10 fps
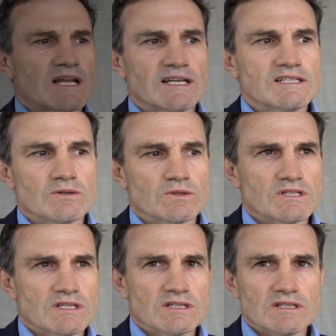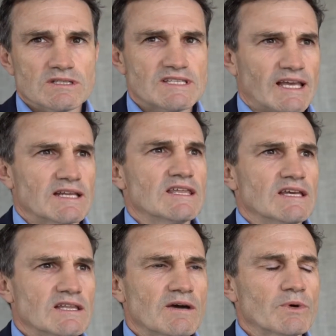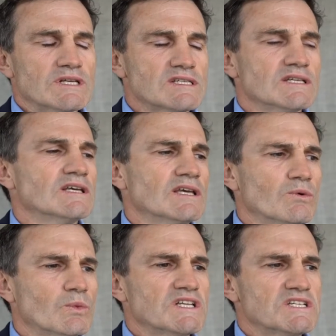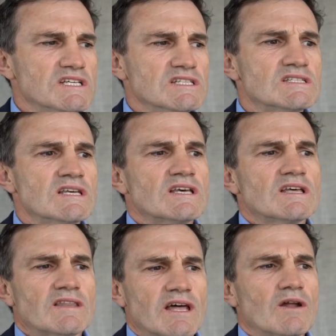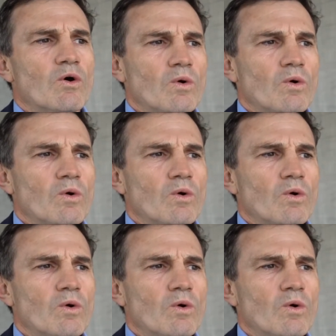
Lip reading: that leads on to the second thing that we're seeing, which is that